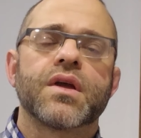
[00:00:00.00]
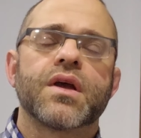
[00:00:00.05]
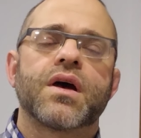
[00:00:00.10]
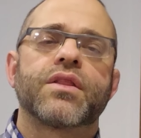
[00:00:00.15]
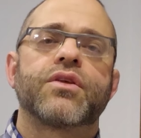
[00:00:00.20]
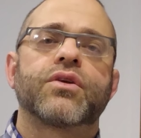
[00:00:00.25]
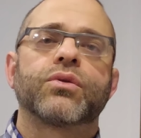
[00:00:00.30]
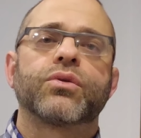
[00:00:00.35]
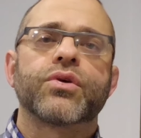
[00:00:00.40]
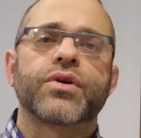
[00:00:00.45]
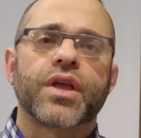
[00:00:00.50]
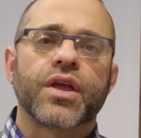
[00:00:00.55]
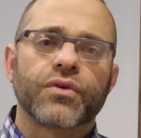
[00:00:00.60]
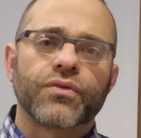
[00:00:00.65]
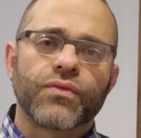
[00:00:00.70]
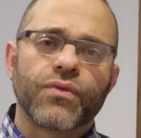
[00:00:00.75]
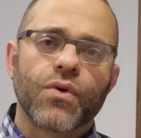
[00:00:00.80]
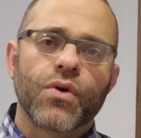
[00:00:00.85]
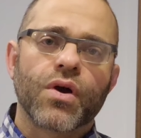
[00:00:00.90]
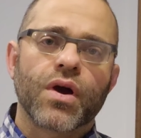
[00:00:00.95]
They're looking
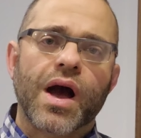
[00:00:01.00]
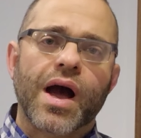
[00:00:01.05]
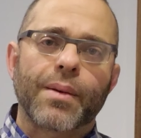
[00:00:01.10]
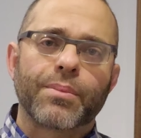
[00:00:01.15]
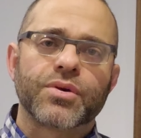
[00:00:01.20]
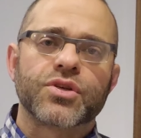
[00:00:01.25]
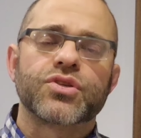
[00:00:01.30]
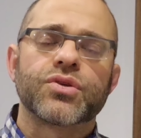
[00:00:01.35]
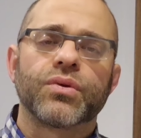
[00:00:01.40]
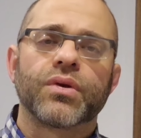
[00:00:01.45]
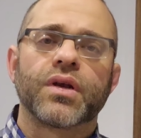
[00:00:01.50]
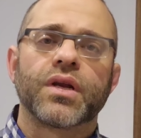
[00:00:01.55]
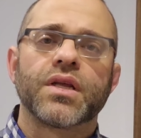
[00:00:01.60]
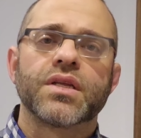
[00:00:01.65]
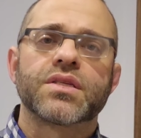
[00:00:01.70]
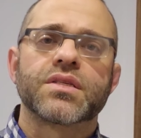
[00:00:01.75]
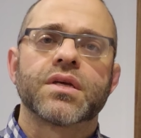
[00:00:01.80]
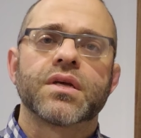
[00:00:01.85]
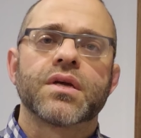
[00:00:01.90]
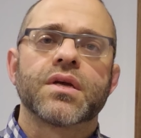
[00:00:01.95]
for
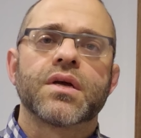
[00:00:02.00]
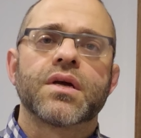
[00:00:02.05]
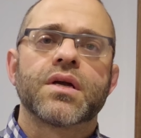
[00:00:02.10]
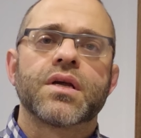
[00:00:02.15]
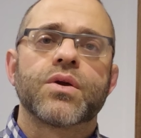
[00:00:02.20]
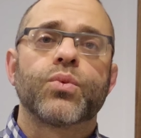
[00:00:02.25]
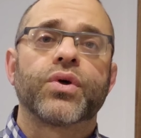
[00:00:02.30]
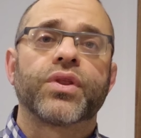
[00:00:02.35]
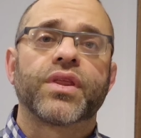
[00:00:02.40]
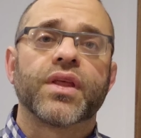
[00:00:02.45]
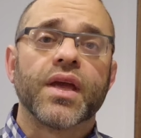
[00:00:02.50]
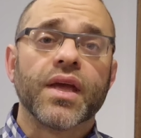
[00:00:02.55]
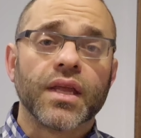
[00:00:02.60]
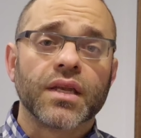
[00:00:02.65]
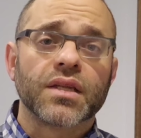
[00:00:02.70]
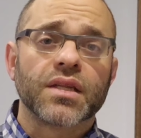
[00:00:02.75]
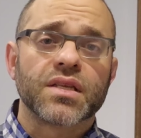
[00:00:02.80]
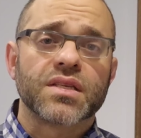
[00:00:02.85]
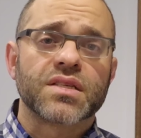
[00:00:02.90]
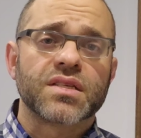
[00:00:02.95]
opportunities
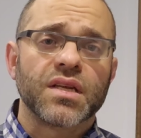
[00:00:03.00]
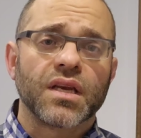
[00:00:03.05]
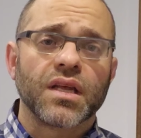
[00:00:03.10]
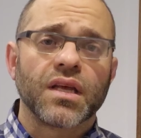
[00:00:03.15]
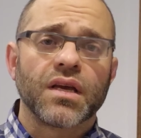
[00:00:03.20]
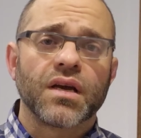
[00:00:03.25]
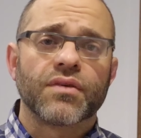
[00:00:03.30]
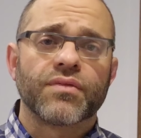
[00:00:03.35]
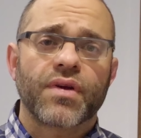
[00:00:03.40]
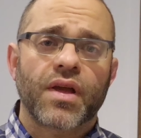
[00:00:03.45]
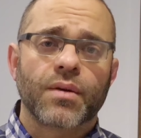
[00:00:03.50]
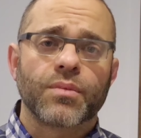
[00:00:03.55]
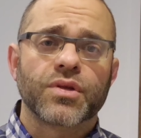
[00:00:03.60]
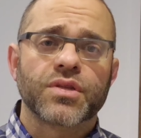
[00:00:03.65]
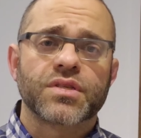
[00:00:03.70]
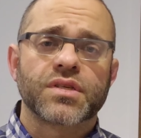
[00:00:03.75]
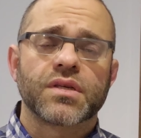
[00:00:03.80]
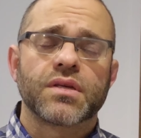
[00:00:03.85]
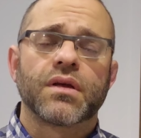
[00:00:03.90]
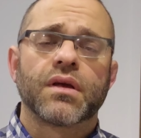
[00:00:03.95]
within the city of
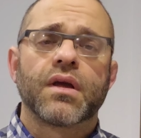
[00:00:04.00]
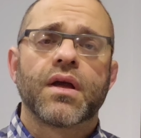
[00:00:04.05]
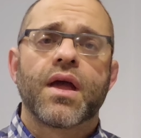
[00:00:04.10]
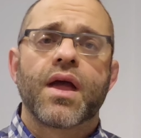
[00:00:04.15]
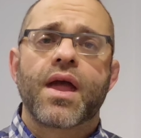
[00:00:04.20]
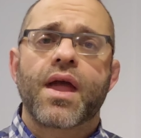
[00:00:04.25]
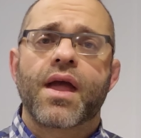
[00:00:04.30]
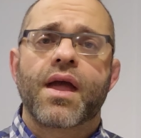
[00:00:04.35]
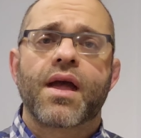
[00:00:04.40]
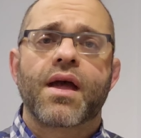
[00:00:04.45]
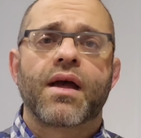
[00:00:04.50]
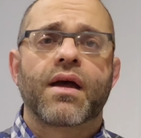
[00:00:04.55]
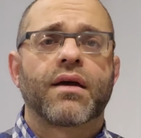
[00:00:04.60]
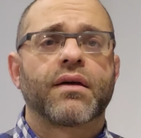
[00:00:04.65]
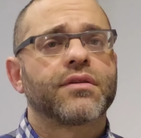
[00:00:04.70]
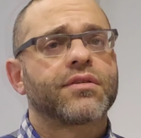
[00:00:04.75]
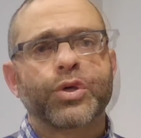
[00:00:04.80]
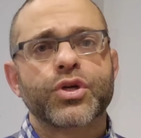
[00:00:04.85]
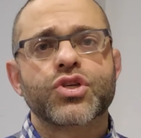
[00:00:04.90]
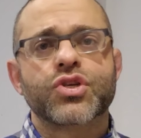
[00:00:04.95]
Hamilton.
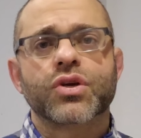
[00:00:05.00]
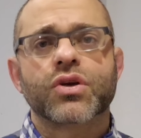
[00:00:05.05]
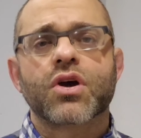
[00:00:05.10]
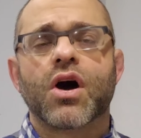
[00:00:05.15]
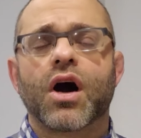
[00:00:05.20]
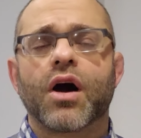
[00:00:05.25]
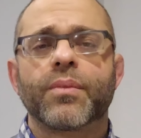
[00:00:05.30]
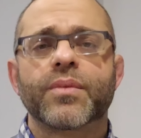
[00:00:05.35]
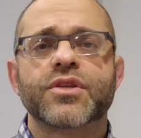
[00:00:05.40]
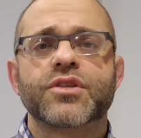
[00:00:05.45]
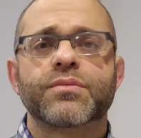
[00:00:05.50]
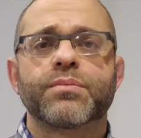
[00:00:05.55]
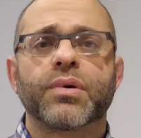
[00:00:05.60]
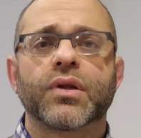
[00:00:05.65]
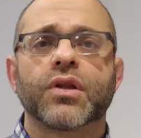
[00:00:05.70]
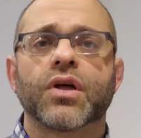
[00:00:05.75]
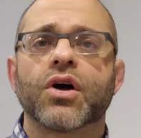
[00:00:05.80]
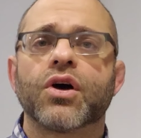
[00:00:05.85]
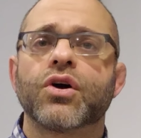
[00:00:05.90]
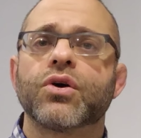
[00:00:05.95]
And put your comments
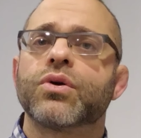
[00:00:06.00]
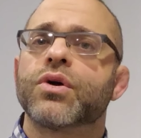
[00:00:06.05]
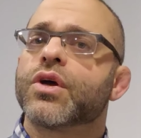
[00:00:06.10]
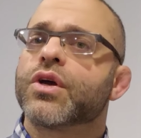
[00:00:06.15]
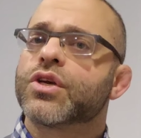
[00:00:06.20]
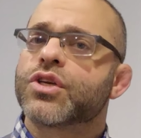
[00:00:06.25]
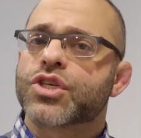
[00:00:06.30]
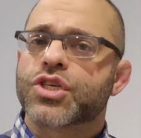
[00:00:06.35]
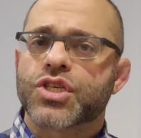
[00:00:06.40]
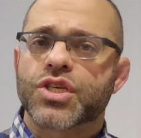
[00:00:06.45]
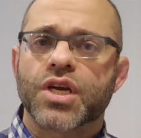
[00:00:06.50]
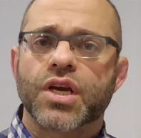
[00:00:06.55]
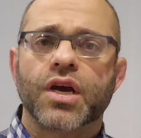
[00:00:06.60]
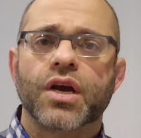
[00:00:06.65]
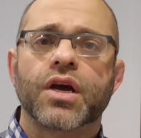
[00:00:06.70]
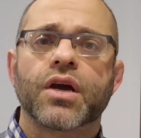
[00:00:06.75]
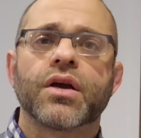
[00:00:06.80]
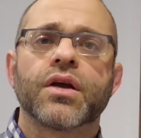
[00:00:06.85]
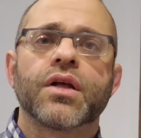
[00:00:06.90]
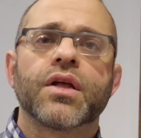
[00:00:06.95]
below,
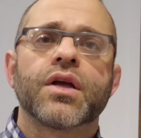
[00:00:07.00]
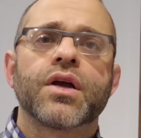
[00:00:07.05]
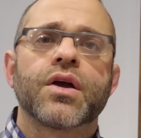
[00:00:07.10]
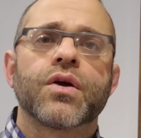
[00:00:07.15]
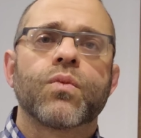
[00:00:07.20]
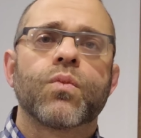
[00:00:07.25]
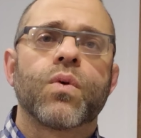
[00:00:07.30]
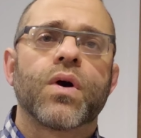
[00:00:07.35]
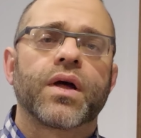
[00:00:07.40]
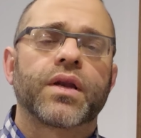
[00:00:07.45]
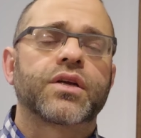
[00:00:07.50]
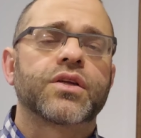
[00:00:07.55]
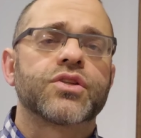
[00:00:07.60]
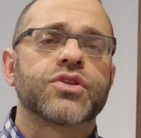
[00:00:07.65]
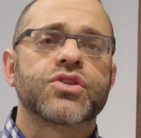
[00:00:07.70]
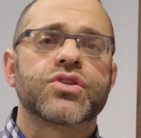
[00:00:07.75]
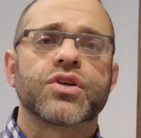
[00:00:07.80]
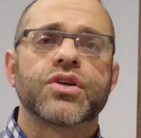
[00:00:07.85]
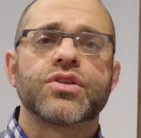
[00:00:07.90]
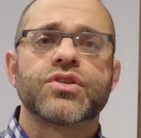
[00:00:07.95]
share what
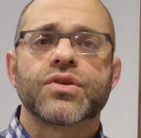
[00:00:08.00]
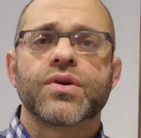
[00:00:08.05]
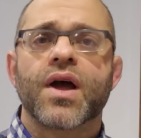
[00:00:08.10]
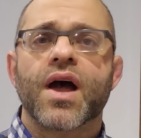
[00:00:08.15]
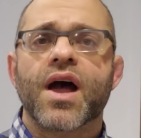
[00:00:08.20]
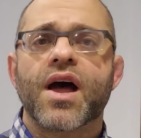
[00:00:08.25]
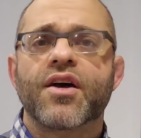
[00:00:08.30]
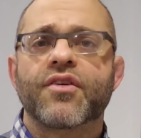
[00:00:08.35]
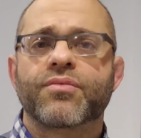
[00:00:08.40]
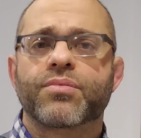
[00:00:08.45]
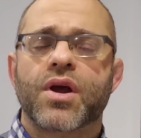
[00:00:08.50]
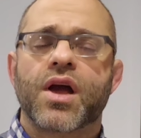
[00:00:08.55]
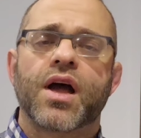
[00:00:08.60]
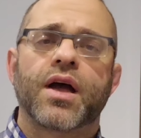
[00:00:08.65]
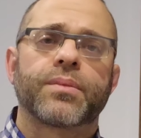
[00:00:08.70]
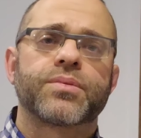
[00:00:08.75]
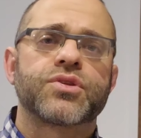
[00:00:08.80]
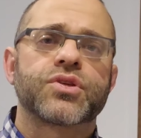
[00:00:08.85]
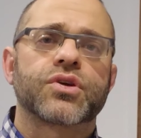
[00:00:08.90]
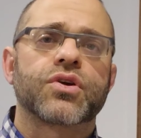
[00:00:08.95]
concerns you have.
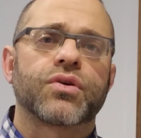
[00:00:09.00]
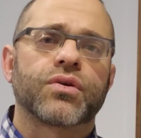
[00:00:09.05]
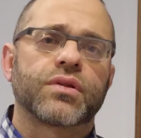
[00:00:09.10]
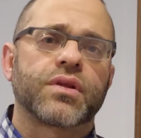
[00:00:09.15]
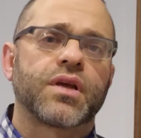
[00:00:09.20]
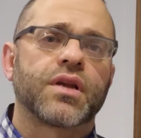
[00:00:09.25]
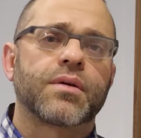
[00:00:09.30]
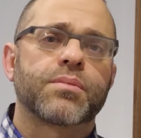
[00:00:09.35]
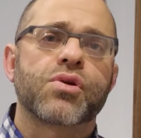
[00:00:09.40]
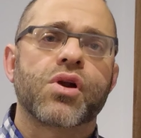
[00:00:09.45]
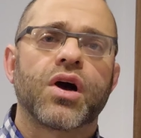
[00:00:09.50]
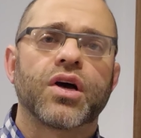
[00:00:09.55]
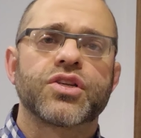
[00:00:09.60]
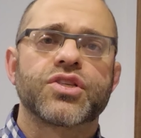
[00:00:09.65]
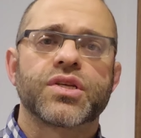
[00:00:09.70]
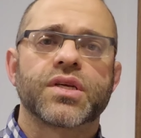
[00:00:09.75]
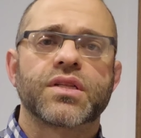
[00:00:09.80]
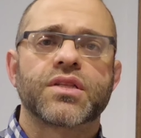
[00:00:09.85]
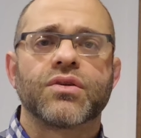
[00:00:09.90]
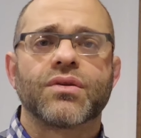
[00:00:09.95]
Perhaps you're currently in a
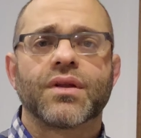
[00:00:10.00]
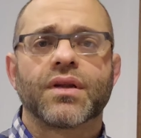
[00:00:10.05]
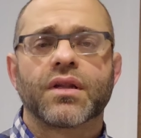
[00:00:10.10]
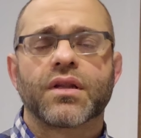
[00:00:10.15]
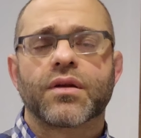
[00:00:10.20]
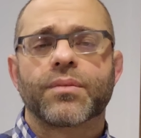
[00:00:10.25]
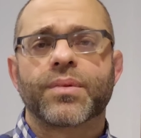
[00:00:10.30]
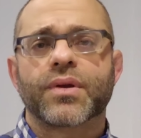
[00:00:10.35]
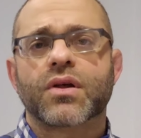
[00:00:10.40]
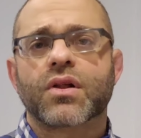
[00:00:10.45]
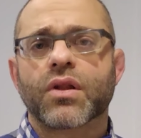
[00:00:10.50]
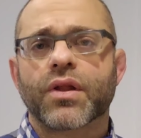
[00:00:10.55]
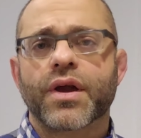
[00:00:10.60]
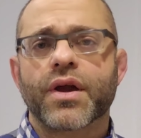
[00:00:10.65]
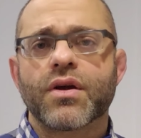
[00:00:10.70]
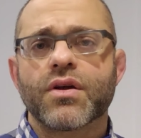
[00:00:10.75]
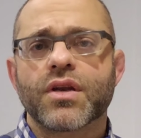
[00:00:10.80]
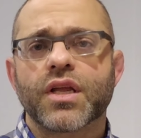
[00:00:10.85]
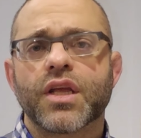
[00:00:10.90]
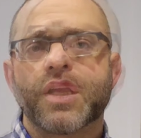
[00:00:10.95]
project, you need a little bit of
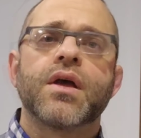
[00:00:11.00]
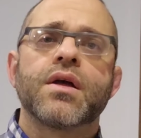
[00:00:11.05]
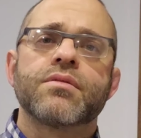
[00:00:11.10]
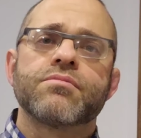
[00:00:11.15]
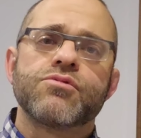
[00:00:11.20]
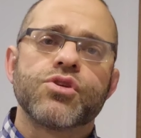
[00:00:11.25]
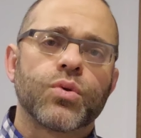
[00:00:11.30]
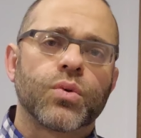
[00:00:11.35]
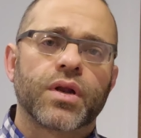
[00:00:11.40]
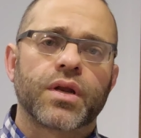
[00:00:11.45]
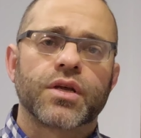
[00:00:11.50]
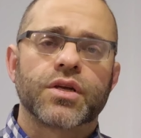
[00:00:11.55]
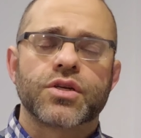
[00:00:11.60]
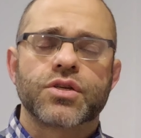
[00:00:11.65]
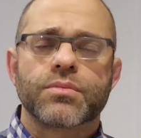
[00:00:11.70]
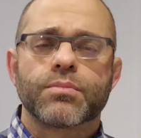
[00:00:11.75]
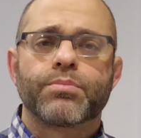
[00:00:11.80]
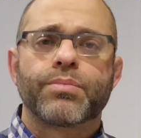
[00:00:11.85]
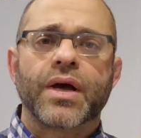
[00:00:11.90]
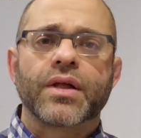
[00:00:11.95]
clarity, you want to
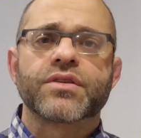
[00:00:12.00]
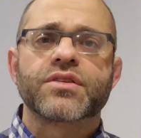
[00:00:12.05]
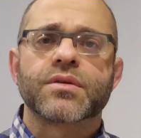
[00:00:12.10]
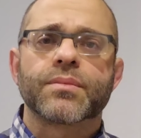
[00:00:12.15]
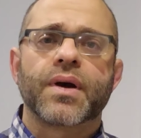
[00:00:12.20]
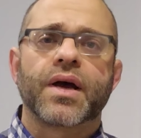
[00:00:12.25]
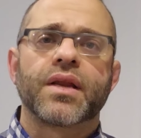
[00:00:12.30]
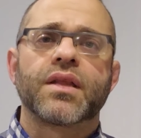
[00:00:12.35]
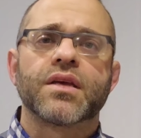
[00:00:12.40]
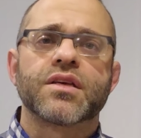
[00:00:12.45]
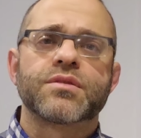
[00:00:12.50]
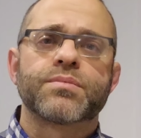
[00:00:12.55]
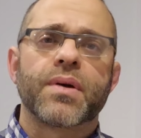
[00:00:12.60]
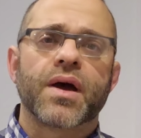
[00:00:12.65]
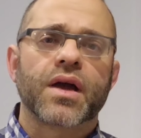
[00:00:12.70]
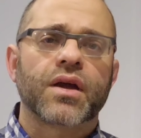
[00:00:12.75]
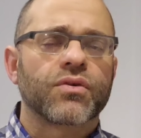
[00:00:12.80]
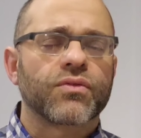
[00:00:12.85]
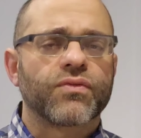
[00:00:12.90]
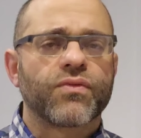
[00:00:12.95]
bounce some ideas
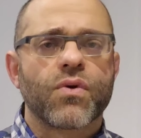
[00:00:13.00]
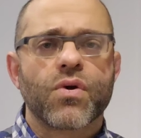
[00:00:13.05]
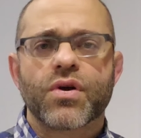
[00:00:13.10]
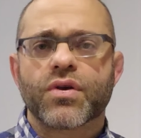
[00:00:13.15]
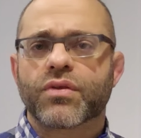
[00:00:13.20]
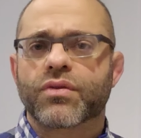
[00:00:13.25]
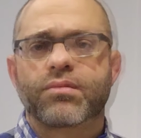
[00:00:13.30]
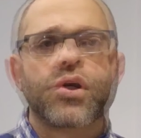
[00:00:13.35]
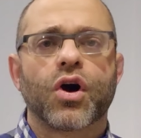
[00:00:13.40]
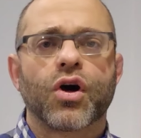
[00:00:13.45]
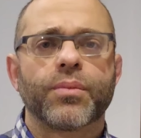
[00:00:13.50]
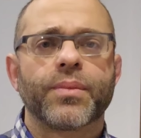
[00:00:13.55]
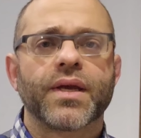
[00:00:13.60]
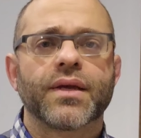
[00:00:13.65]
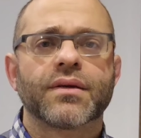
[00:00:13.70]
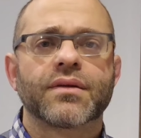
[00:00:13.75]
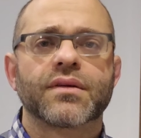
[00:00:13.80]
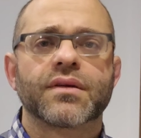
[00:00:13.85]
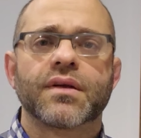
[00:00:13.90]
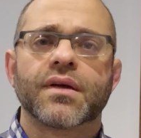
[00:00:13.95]
back and forth. Call
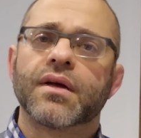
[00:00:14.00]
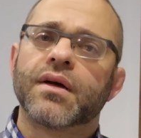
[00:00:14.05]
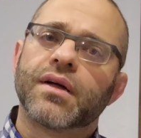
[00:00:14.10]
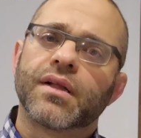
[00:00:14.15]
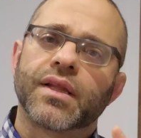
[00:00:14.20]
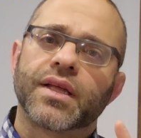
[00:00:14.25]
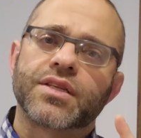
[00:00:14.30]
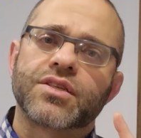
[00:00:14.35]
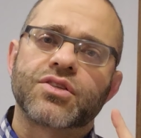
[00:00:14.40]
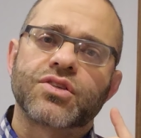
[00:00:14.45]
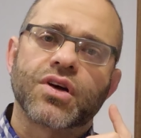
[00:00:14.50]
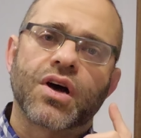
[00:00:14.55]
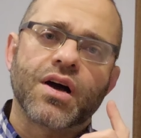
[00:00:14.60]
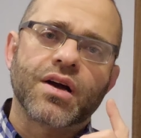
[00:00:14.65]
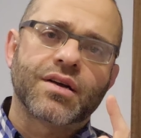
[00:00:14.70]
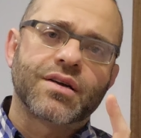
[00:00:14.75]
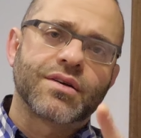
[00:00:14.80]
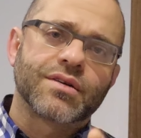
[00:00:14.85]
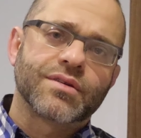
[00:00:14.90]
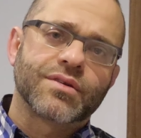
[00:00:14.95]
me, let's
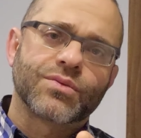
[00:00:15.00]
talk.